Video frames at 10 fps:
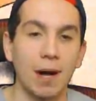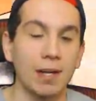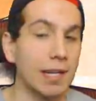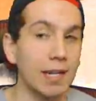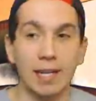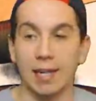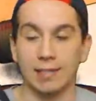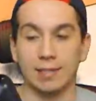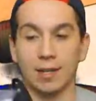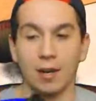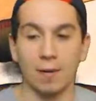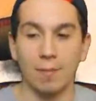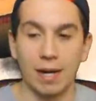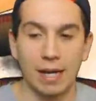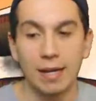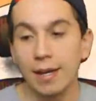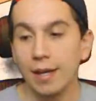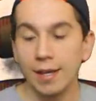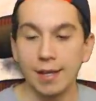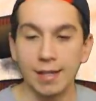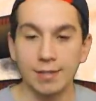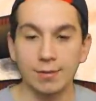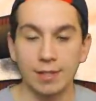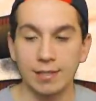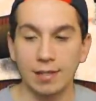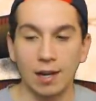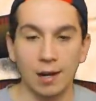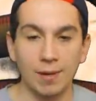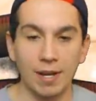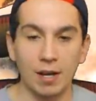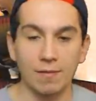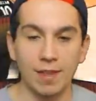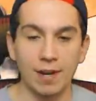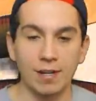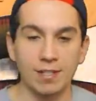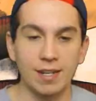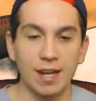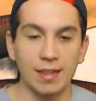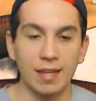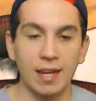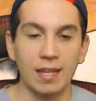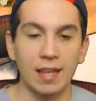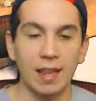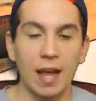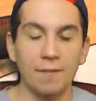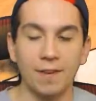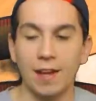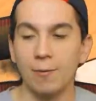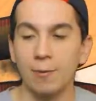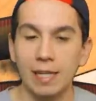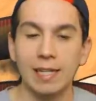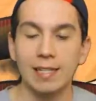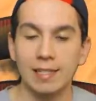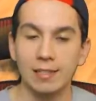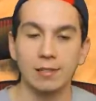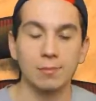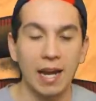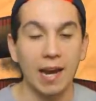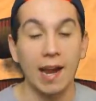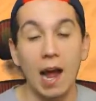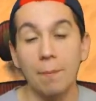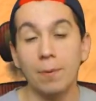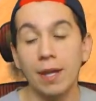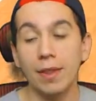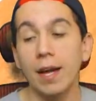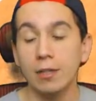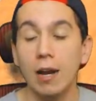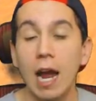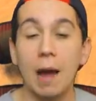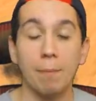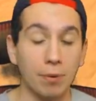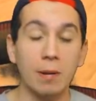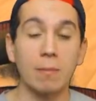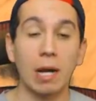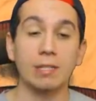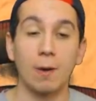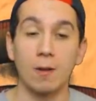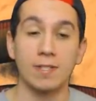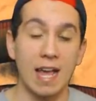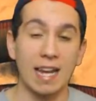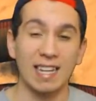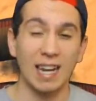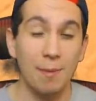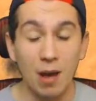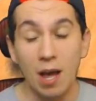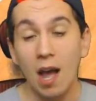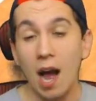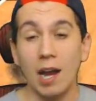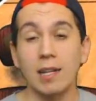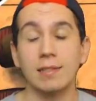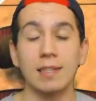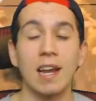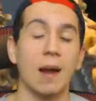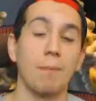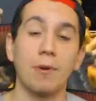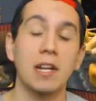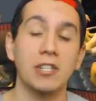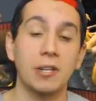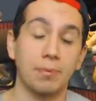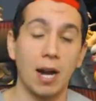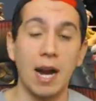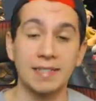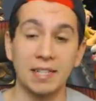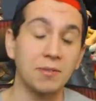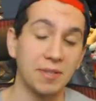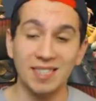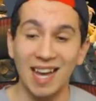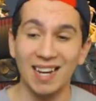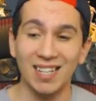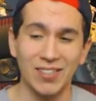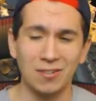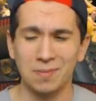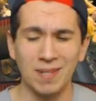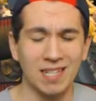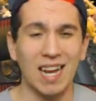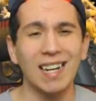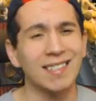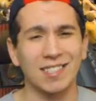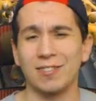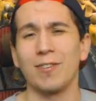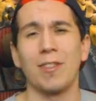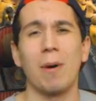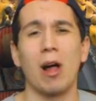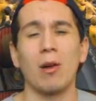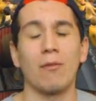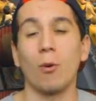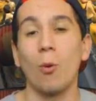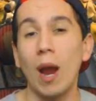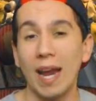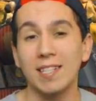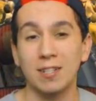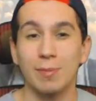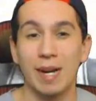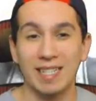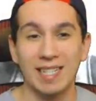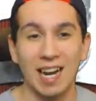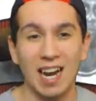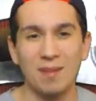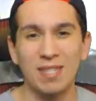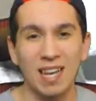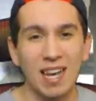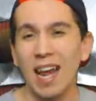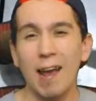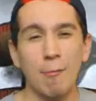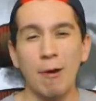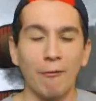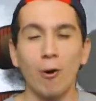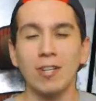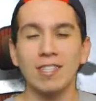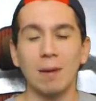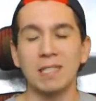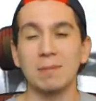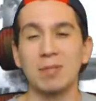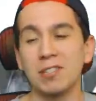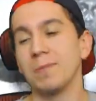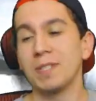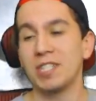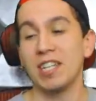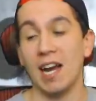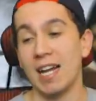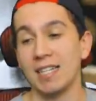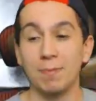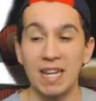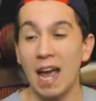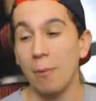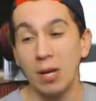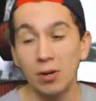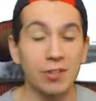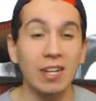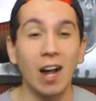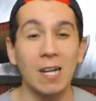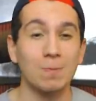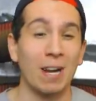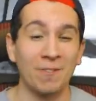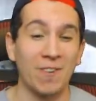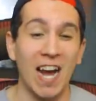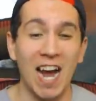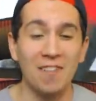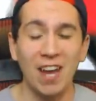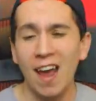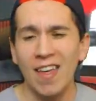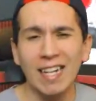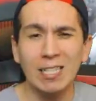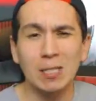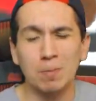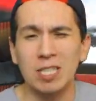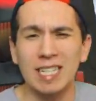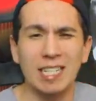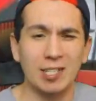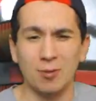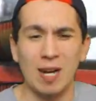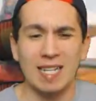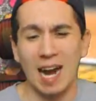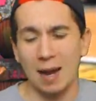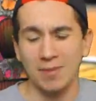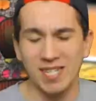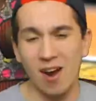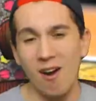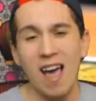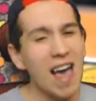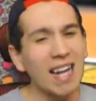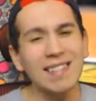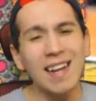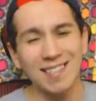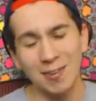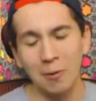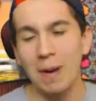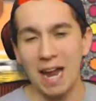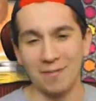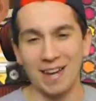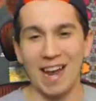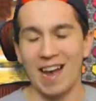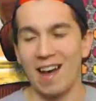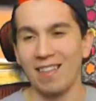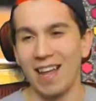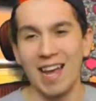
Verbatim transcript: bucket. Yes, sir, but this one is all but over. There is nothing left that we could do, man. I played like crap pretty much most of that game. Honestly, I'm pretty surprised that it was that close because I just turned the ball over way too many times and we forced up some stupid shots. But yeah, we only lost by five. That dude's prestige three times, so that's not too bad of an out.